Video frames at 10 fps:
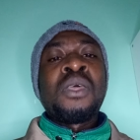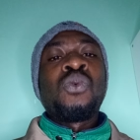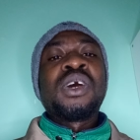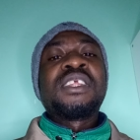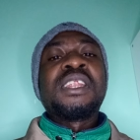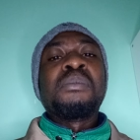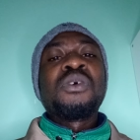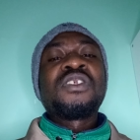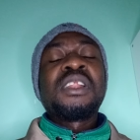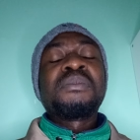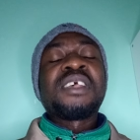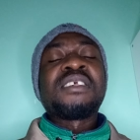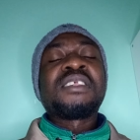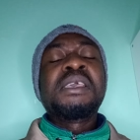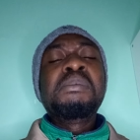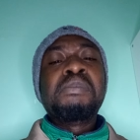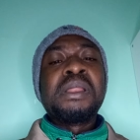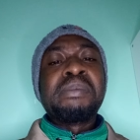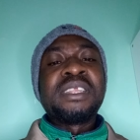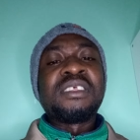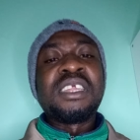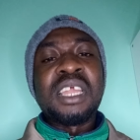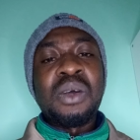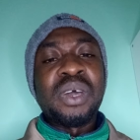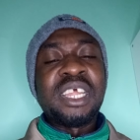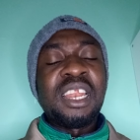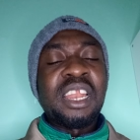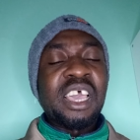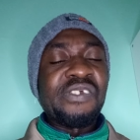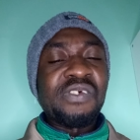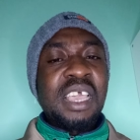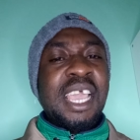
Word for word: what the Muslims has implemented in our daily life.